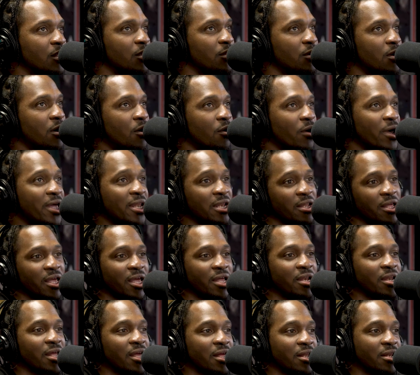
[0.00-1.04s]
know,
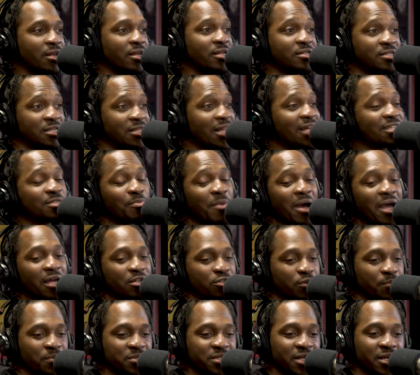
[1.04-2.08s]
and listen, that's my
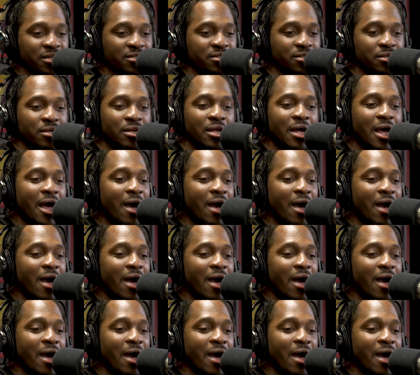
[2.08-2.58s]
interpretation.